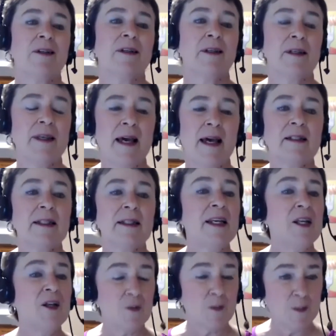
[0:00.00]
cannellini
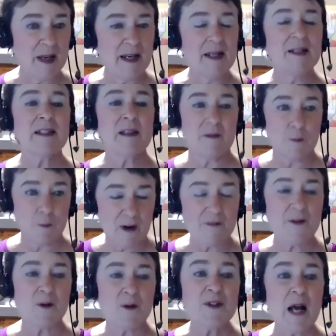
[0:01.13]
or beans, one of
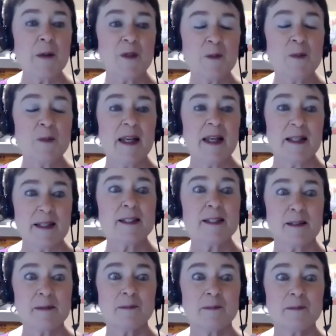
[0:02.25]
those types of beans.
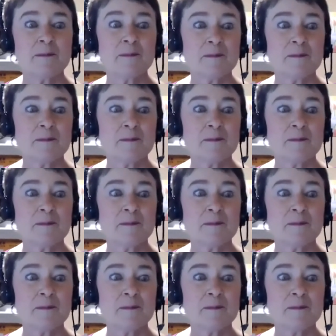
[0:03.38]
Mm-hmm.